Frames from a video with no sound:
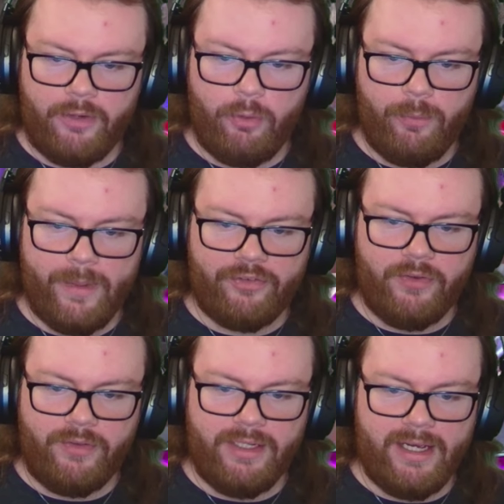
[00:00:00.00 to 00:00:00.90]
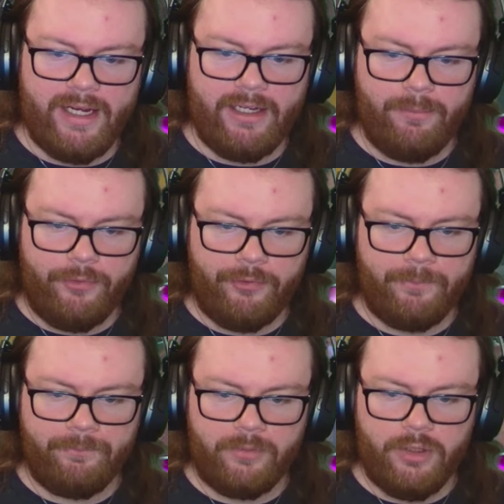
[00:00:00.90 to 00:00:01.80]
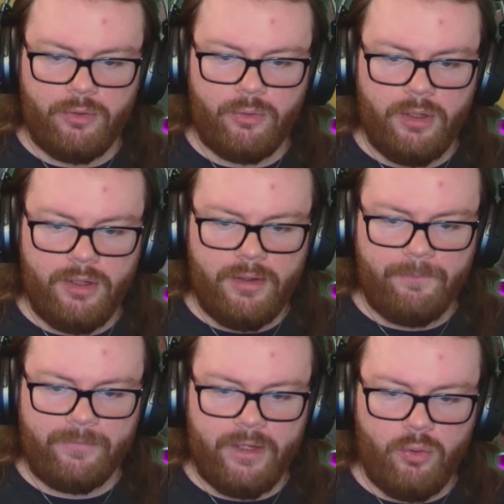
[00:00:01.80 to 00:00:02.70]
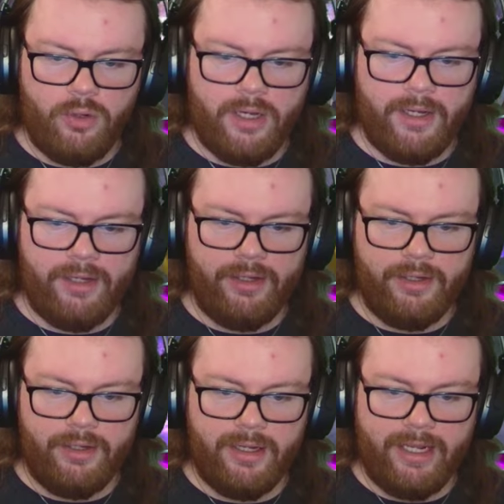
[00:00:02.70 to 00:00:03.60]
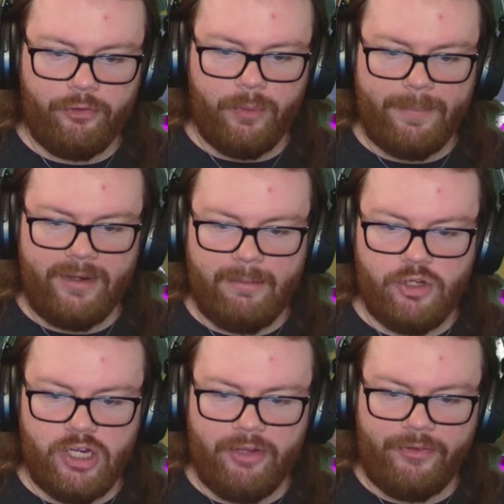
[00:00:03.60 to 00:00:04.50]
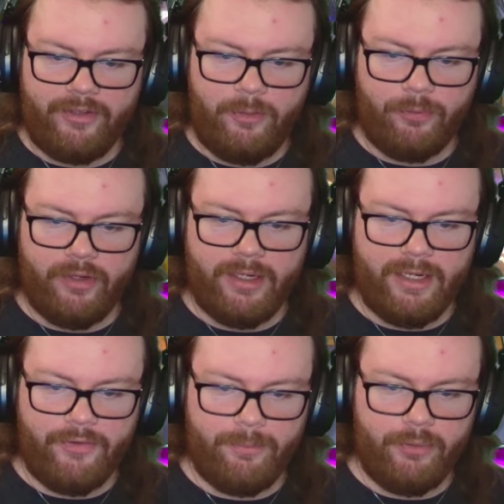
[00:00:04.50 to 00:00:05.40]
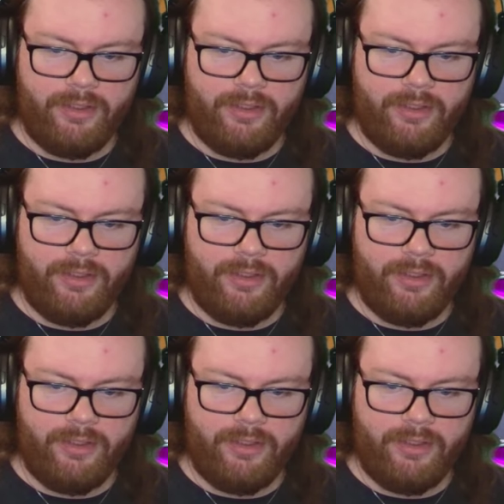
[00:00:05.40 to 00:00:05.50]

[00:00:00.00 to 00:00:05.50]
when we max out the items, uh, against weapon damage and 60% against ability